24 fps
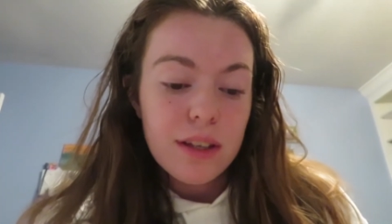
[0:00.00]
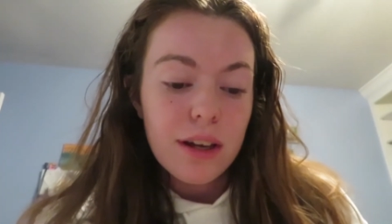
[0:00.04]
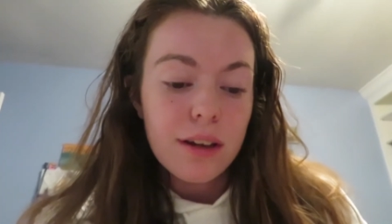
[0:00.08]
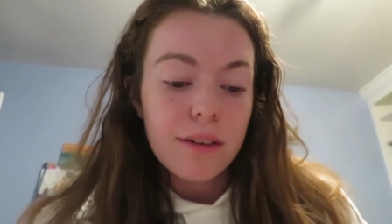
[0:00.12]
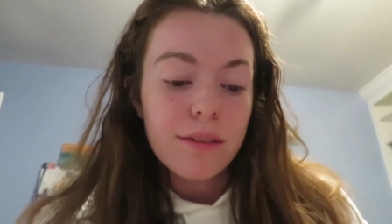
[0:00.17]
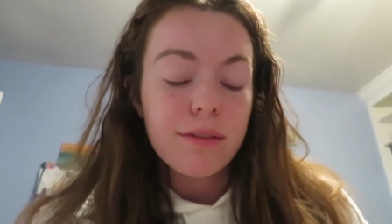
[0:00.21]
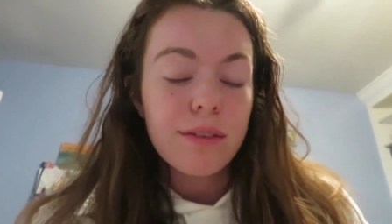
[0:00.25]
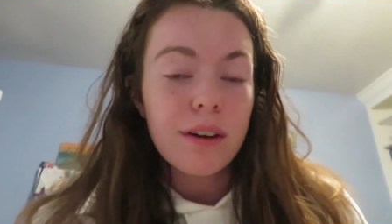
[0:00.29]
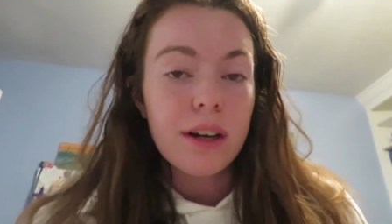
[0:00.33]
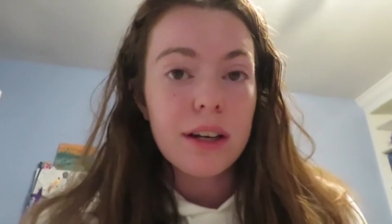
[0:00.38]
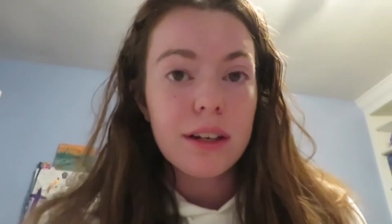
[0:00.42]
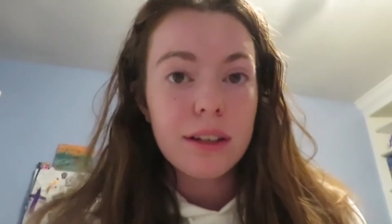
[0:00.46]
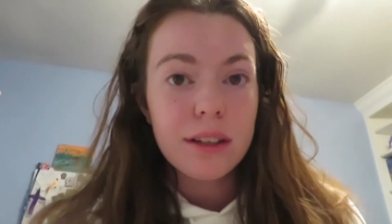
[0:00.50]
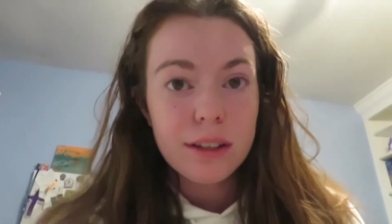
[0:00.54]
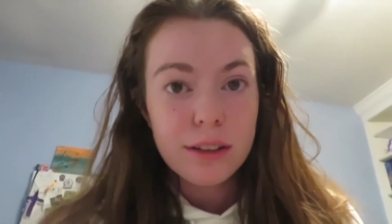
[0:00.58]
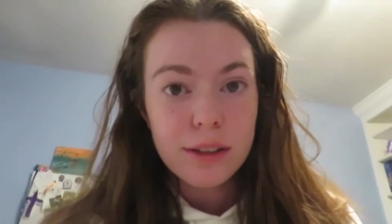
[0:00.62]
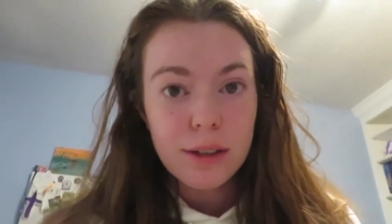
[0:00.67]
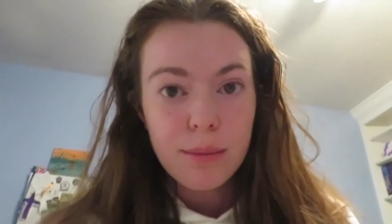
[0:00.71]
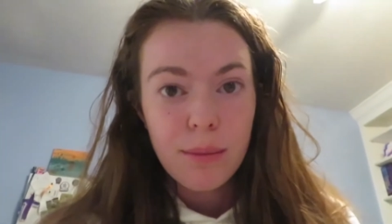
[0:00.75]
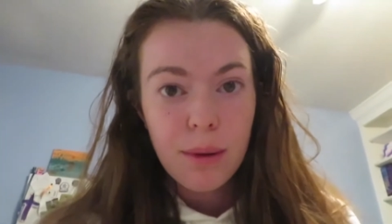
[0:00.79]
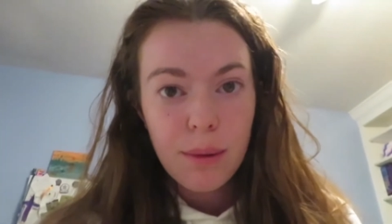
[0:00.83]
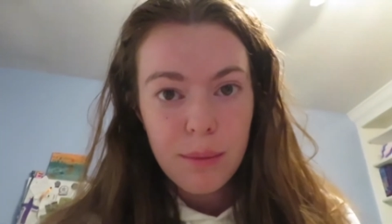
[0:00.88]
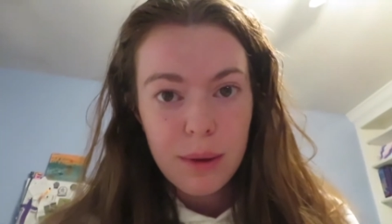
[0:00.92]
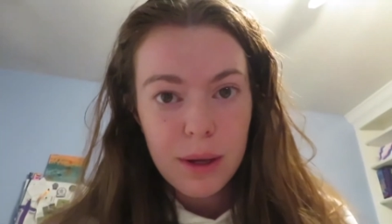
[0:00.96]
I finally
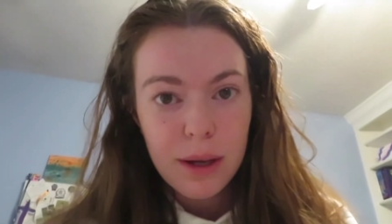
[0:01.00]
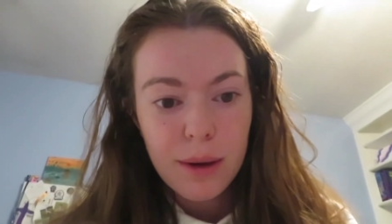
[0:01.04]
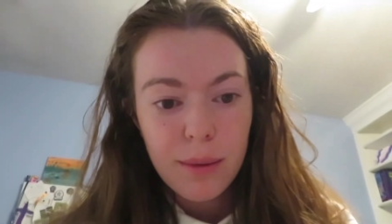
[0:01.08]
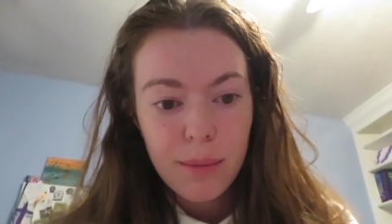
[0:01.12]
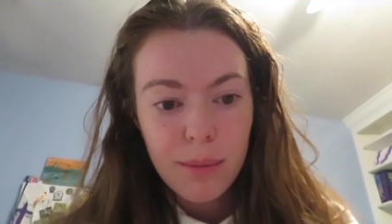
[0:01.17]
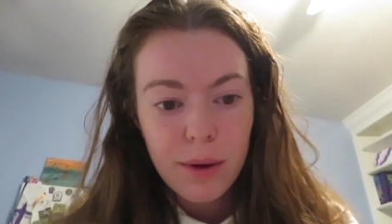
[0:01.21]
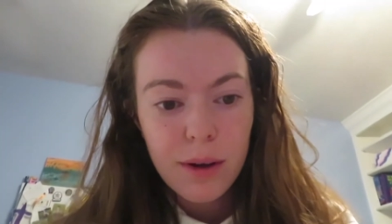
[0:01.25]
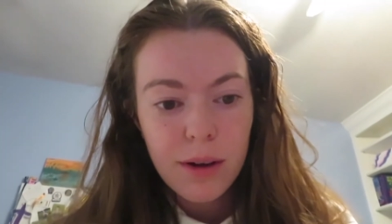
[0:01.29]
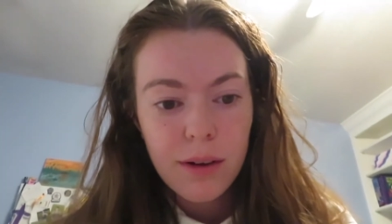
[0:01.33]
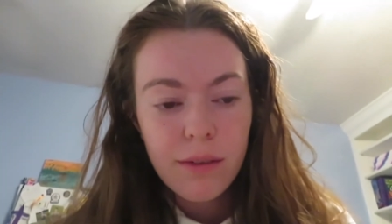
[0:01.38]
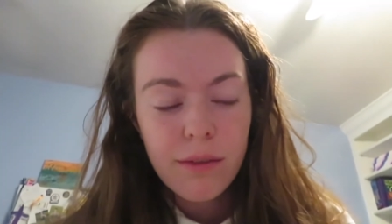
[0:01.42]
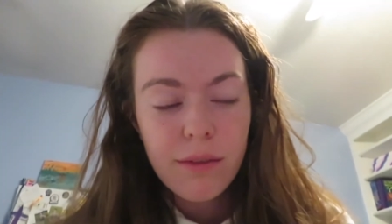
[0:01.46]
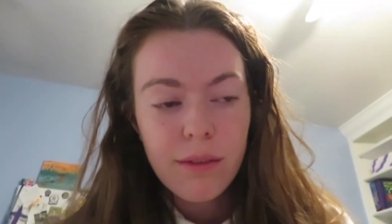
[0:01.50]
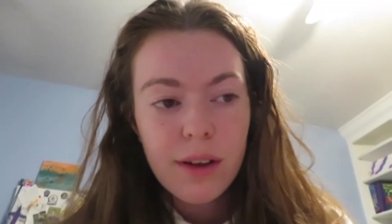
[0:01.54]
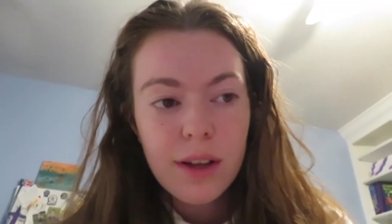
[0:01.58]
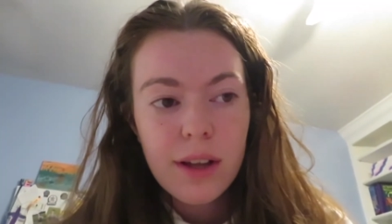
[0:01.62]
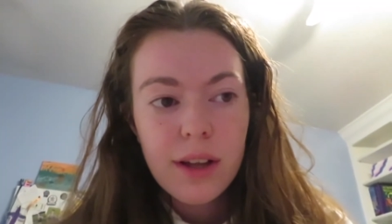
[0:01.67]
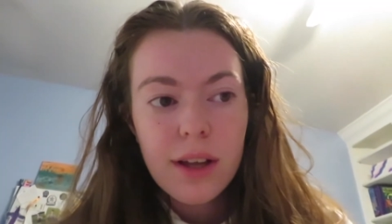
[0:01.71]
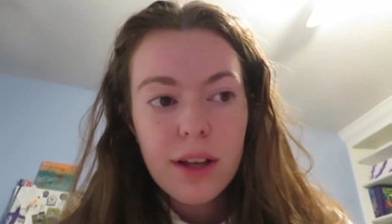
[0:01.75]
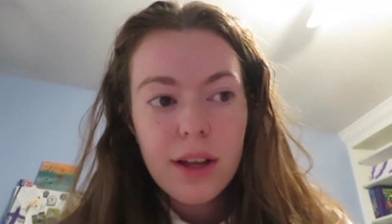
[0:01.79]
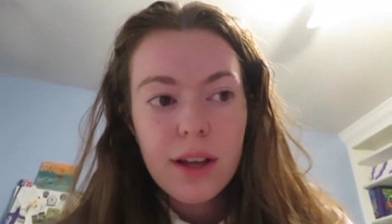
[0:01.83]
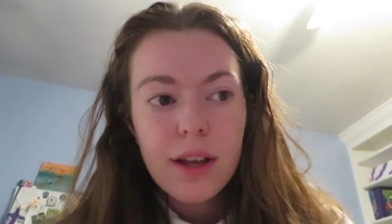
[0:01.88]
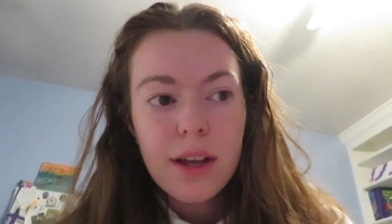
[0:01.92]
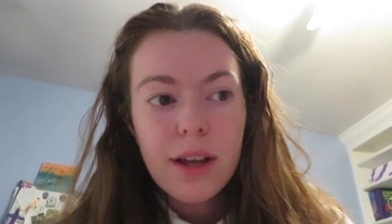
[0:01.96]
took my makeup off.
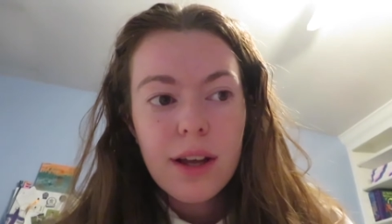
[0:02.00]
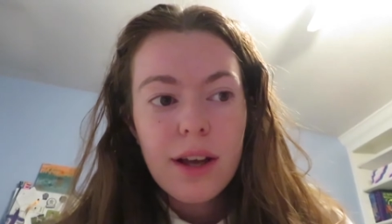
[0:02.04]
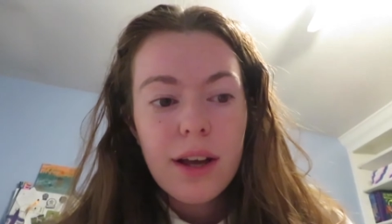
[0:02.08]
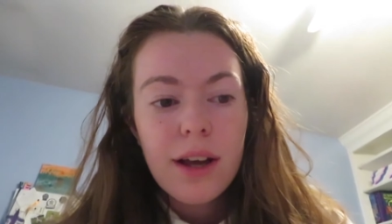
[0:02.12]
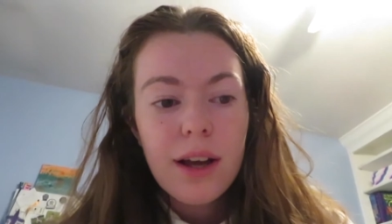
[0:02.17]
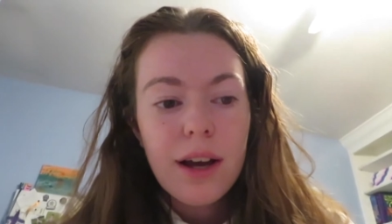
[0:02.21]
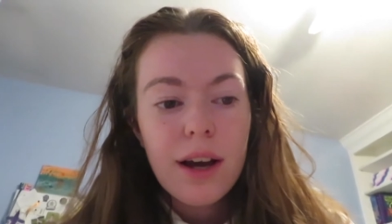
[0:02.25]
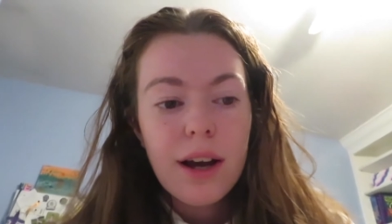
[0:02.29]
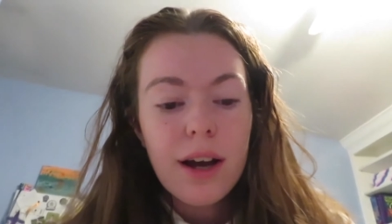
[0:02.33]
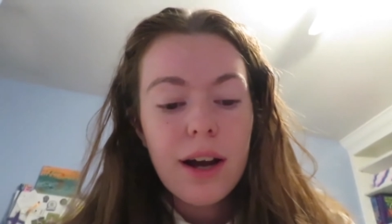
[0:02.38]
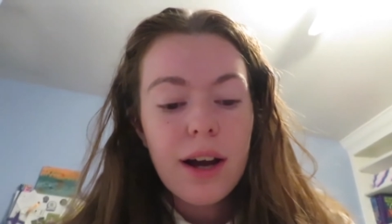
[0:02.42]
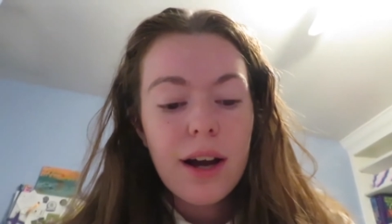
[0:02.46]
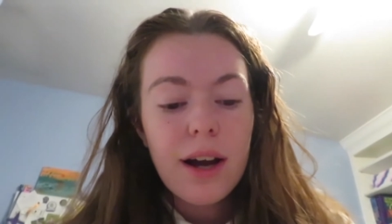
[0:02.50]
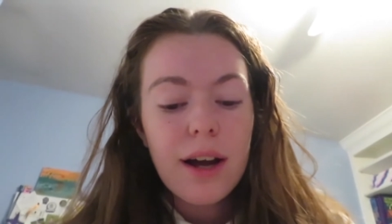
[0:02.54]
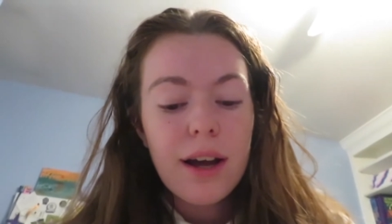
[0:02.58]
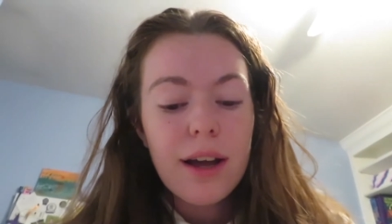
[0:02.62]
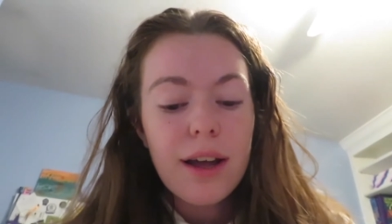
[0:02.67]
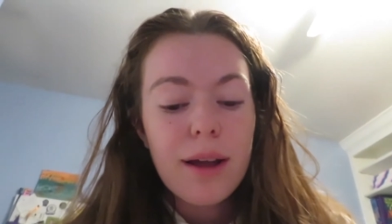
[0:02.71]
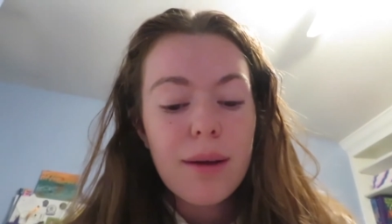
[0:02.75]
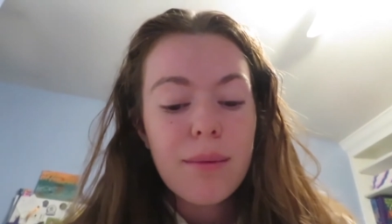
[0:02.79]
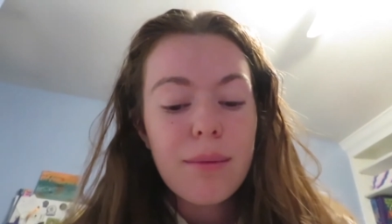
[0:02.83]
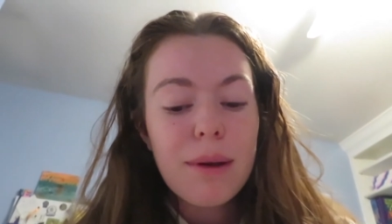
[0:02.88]
I